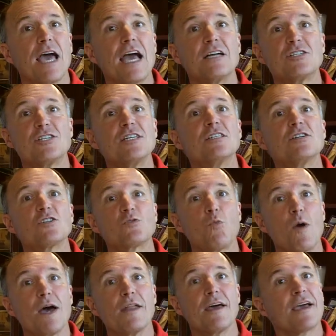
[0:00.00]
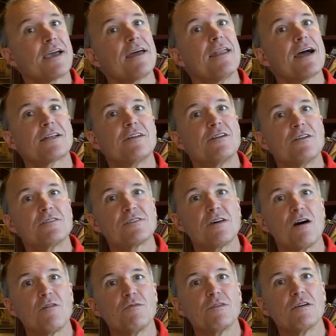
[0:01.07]
and she just went and connected
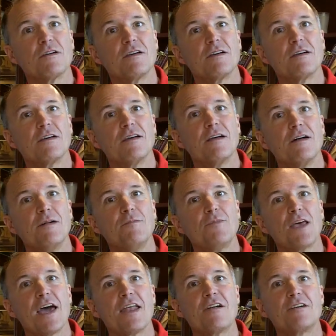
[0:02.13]
herself. And